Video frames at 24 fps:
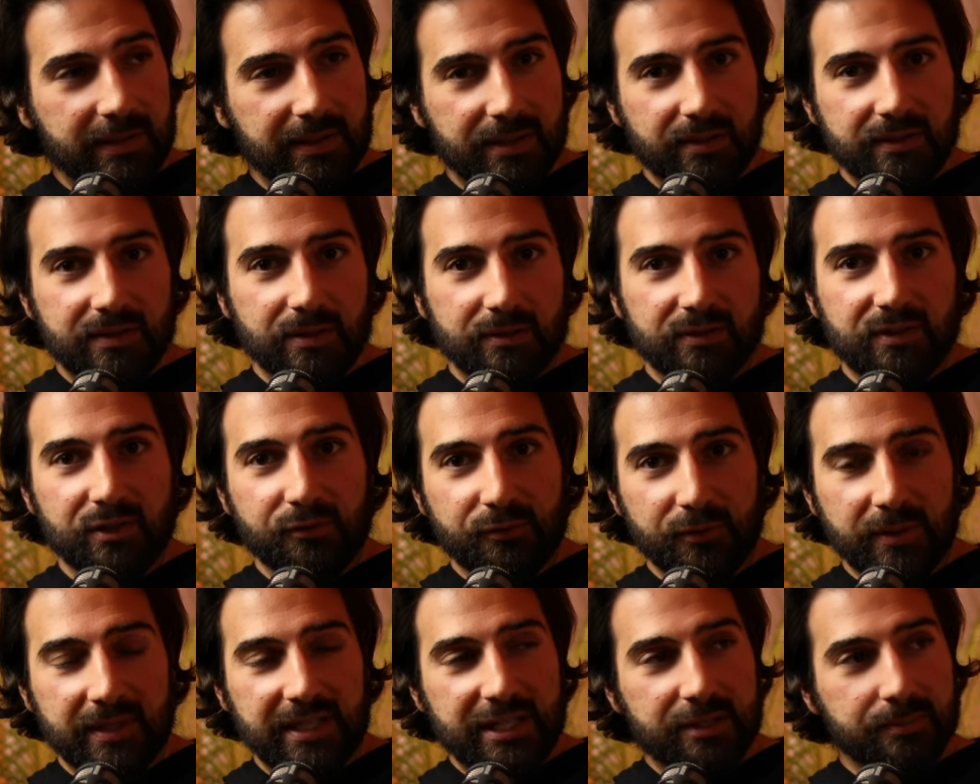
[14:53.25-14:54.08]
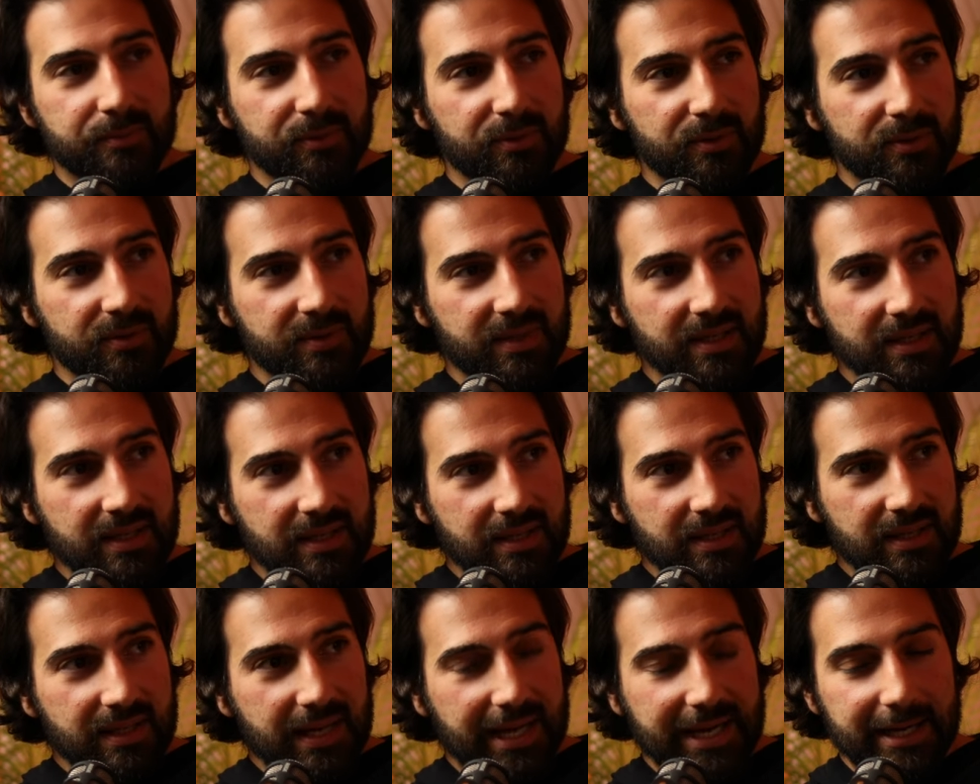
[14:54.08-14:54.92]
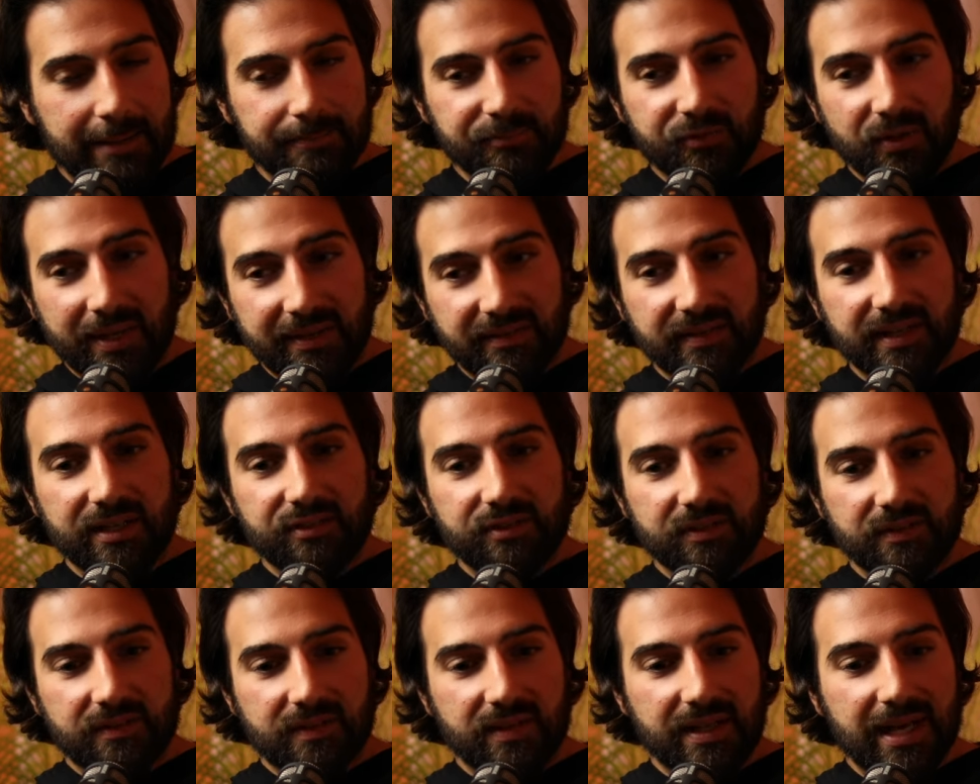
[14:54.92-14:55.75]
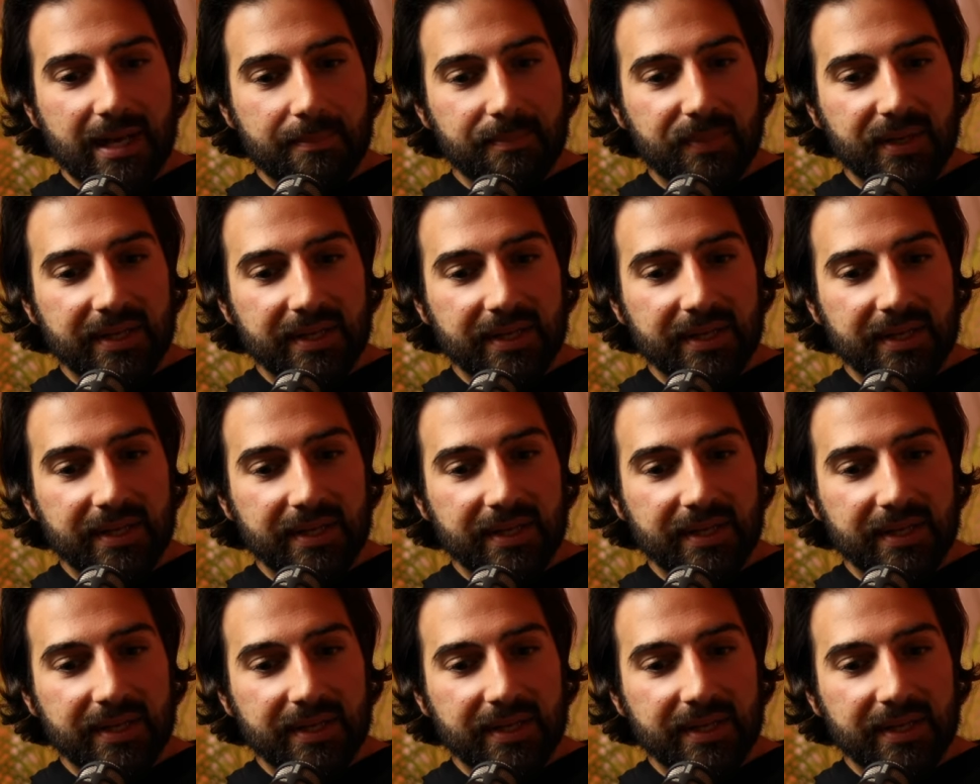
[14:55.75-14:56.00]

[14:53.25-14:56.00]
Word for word: There's different Hebrew um, translations to that,